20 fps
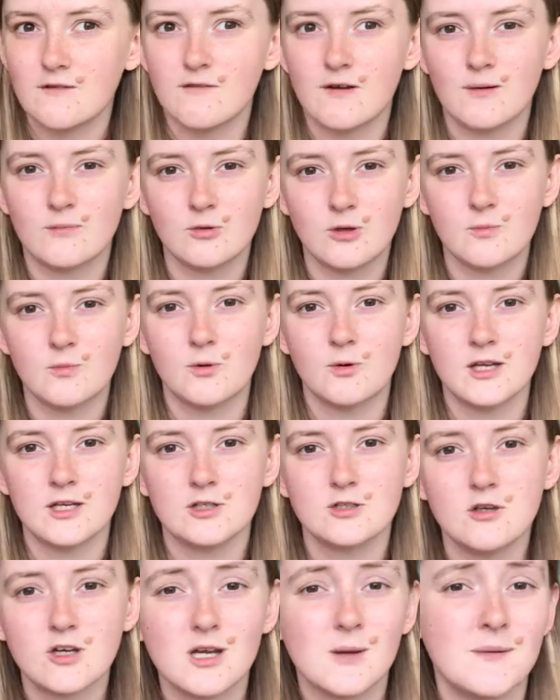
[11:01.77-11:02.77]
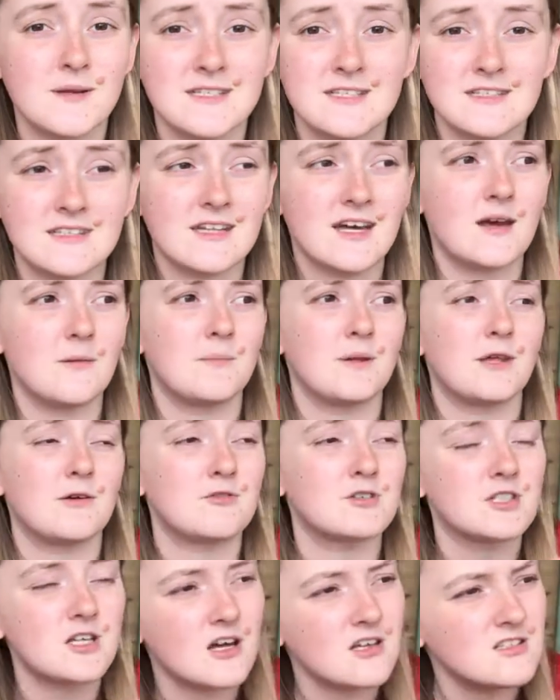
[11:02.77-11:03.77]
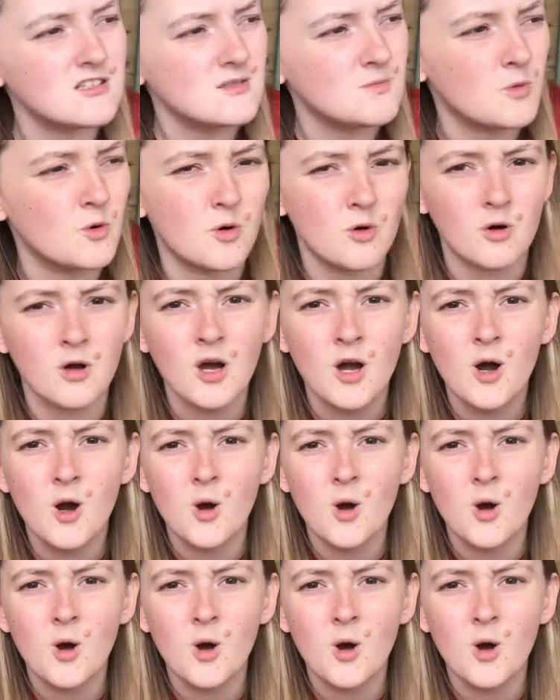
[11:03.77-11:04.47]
I found rockpooling documented there, but there are tons more.